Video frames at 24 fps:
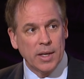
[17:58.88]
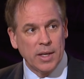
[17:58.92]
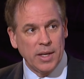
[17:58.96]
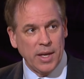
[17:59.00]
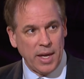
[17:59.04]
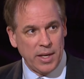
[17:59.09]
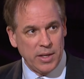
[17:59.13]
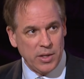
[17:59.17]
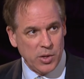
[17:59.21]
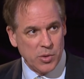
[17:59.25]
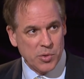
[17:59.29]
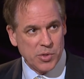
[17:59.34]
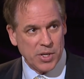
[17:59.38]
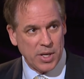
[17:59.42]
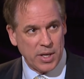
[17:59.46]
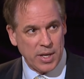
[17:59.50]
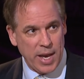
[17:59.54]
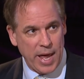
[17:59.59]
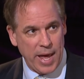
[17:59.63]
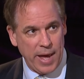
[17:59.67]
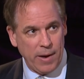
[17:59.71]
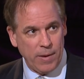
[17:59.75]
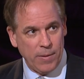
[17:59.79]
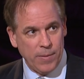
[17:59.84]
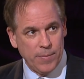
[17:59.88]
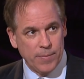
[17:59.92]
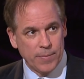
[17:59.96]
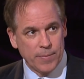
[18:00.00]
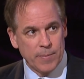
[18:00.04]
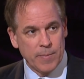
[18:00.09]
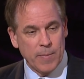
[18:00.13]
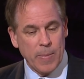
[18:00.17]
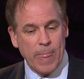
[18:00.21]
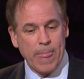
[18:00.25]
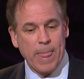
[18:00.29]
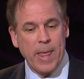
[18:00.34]
can use it now.
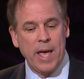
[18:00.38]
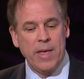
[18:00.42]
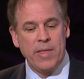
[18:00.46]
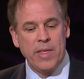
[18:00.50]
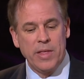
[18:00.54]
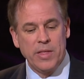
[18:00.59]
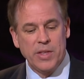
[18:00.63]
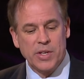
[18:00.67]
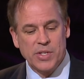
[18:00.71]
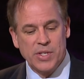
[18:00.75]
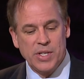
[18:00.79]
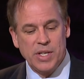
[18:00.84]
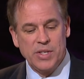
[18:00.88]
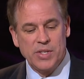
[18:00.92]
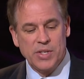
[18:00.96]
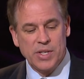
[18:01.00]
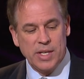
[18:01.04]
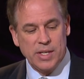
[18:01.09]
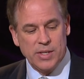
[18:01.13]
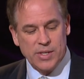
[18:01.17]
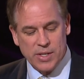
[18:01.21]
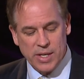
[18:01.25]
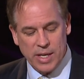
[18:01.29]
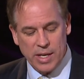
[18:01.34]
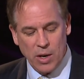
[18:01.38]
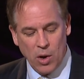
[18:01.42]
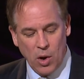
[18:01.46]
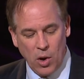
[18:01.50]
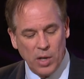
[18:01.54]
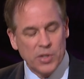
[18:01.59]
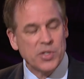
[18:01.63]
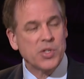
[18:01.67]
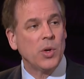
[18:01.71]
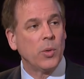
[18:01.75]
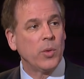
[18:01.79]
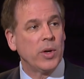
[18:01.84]
And then the CCC
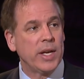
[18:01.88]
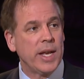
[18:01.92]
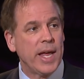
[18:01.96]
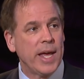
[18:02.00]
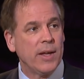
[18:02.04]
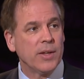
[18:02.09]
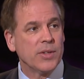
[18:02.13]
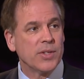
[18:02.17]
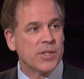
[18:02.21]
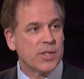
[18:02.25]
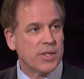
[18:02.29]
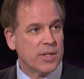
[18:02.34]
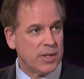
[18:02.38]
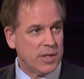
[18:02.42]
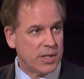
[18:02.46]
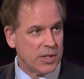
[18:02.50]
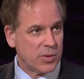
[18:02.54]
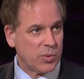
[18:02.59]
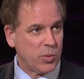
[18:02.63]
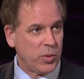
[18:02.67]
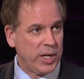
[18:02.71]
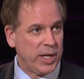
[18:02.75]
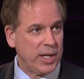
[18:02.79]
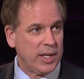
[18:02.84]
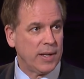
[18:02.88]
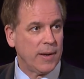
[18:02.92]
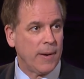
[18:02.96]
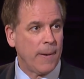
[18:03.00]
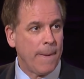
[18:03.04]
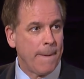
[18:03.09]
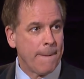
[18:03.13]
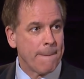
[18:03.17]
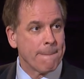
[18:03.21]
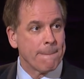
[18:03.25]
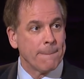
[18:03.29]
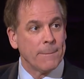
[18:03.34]
also announced this week
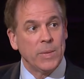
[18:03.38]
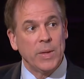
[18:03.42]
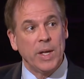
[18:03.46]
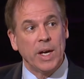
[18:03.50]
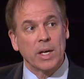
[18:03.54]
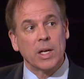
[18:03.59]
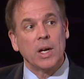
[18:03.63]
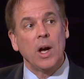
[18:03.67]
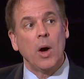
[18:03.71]
they're